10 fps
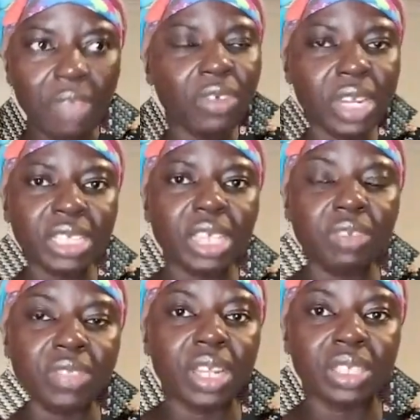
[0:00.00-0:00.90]
for the
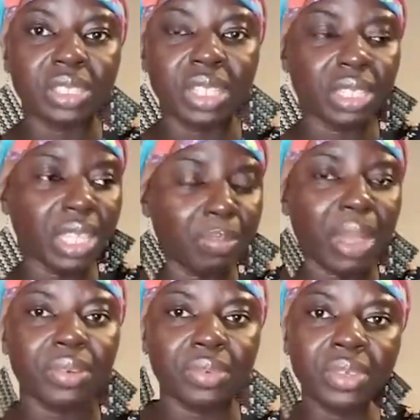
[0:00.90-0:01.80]
sake of the
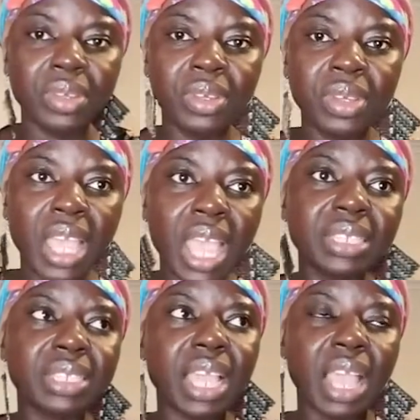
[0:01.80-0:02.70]
neba no
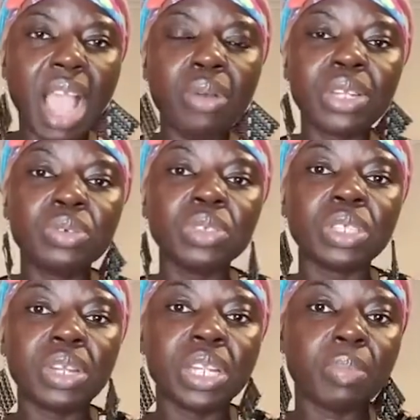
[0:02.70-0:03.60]
e de oni hu
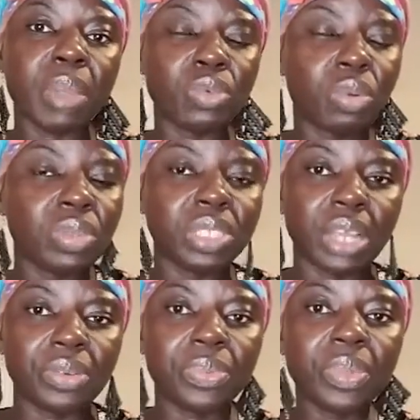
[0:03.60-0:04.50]
se oni neba no wo
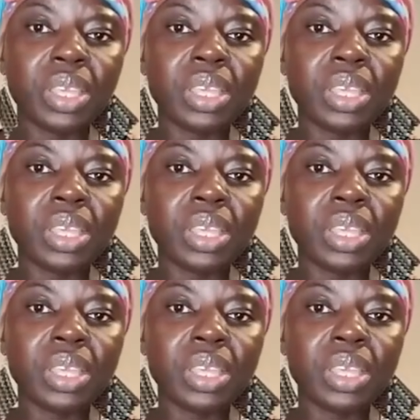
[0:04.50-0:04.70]
moja no